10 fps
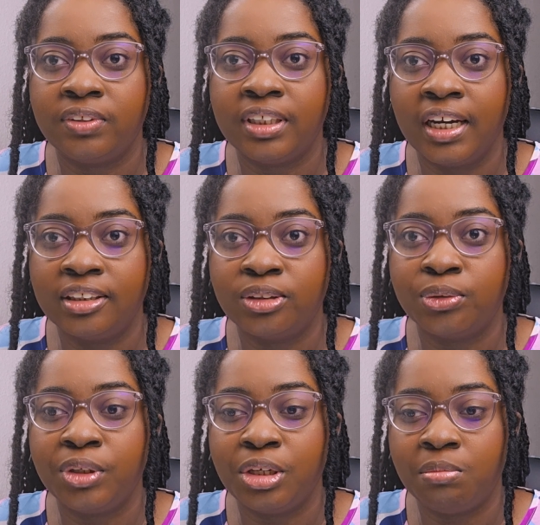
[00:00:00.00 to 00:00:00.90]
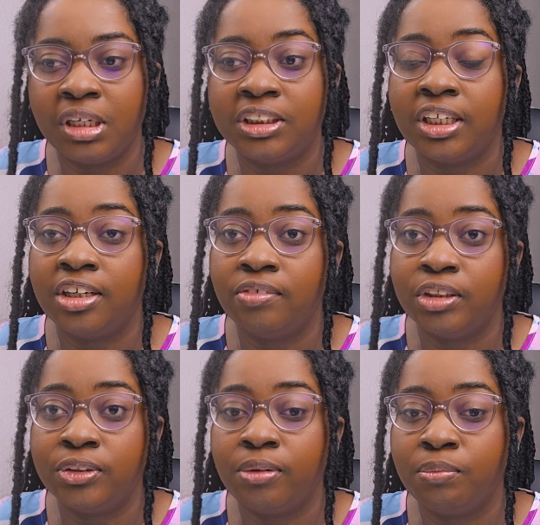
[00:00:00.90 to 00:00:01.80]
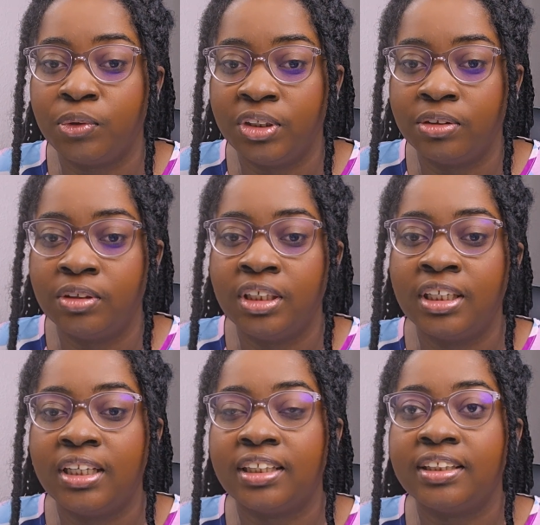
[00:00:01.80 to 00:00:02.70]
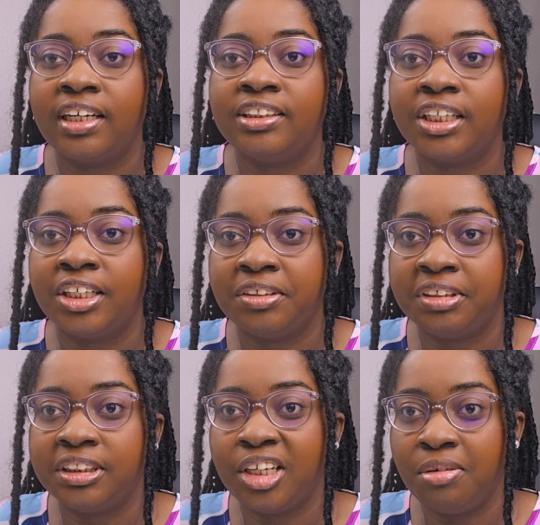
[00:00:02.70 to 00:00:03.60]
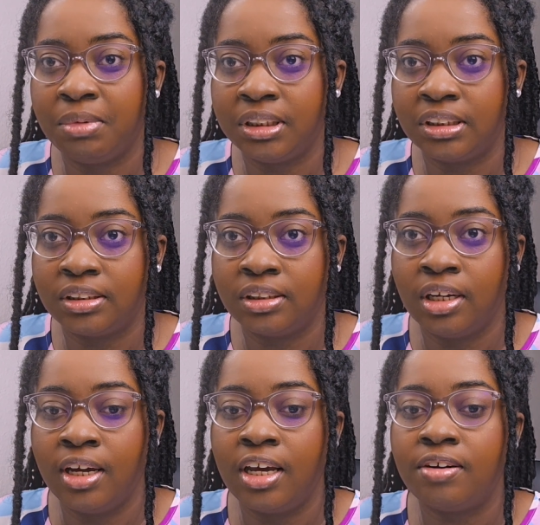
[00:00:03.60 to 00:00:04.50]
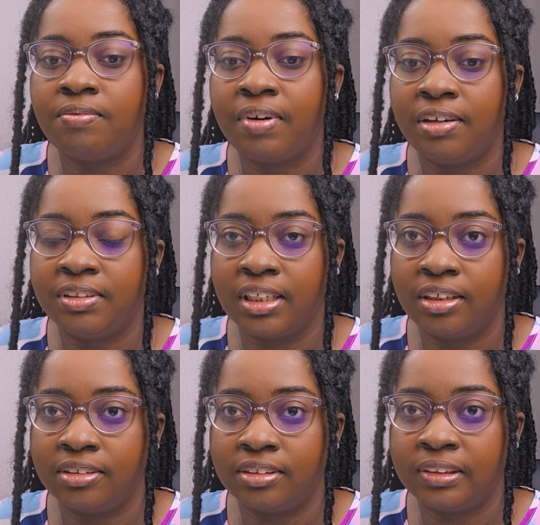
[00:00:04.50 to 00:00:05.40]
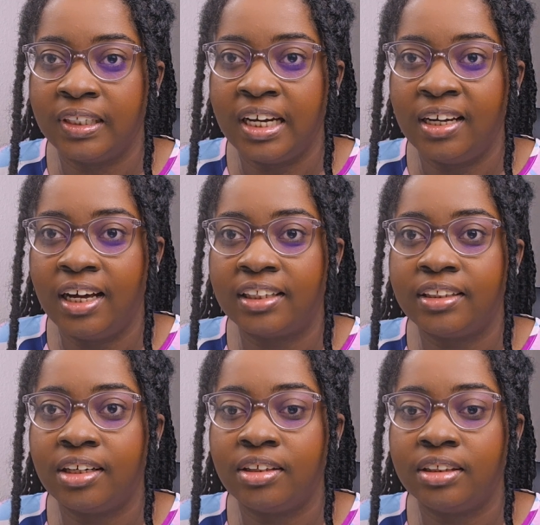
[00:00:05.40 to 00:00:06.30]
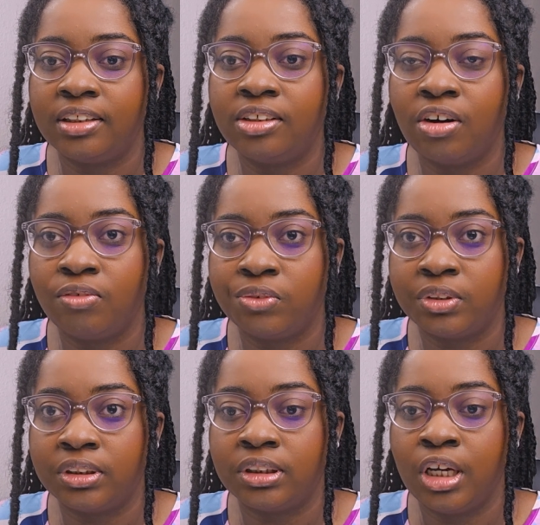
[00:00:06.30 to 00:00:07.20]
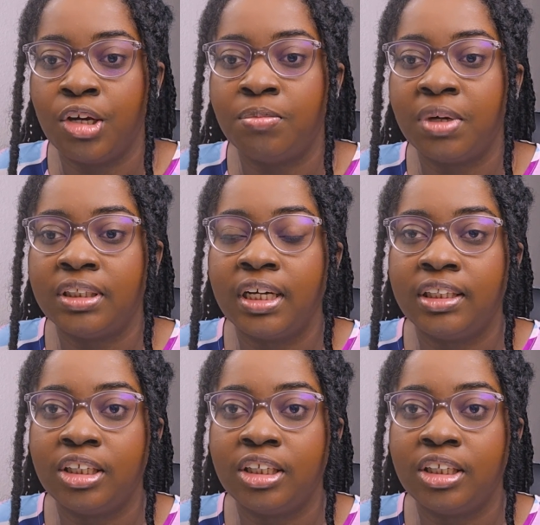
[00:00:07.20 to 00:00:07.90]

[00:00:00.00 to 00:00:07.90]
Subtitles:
text-to-image generation model that can generate images in 5 seconds. At the Connect conference, Meta